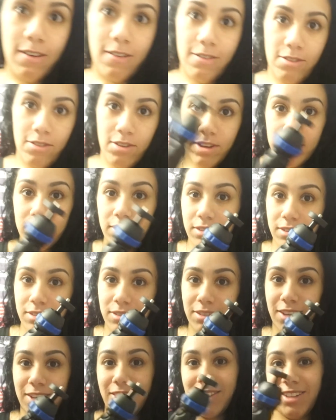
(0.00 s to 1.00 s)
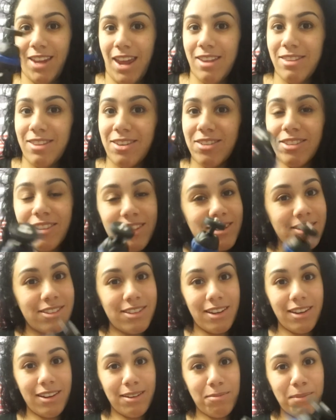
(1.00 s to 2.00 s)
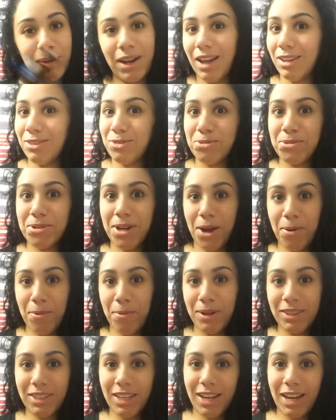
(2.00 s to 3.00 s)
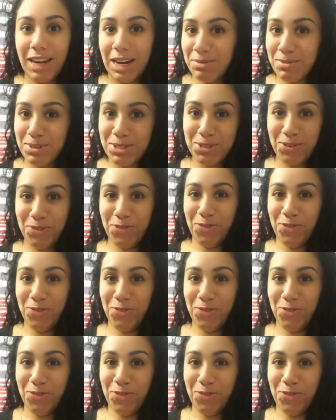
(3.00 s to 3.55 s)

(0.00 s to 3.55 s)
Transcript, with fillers: this to stand it on the sink, but I do not want that camera to